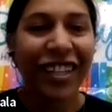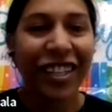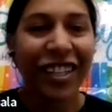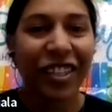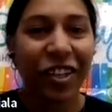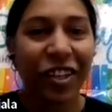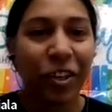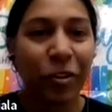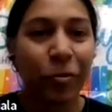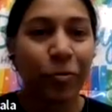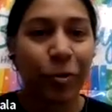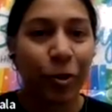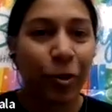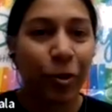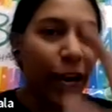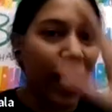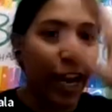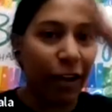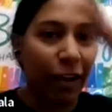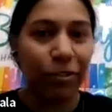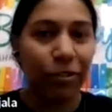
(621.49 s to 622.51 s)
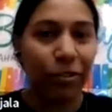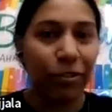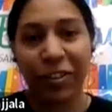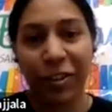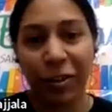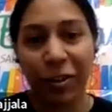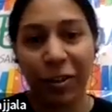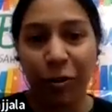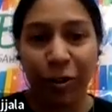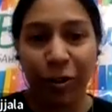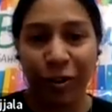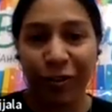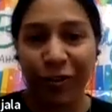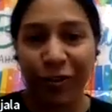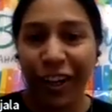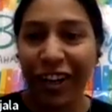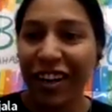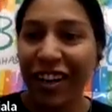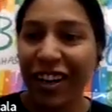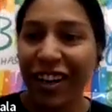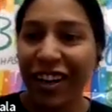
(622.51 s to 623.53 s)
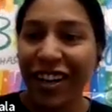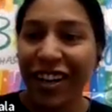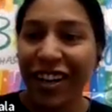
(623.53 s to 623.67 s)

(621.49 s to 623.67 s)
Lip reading: So I have just in quotes there.